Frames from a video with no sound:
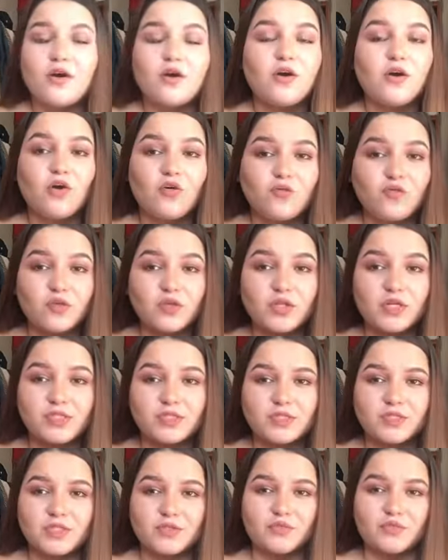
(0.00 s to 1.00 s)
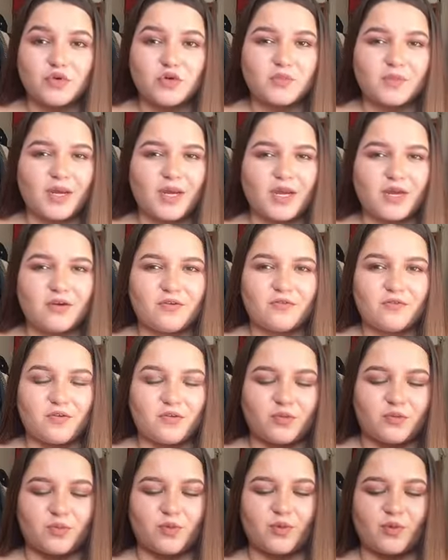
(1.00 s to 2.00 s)
Hopefully it doesn't ruin my hair
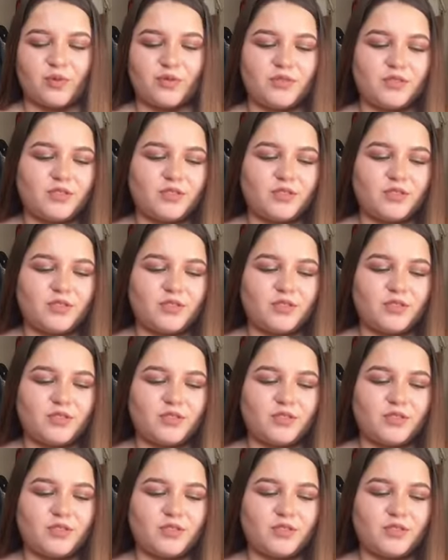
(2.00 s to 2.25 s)
furthermore.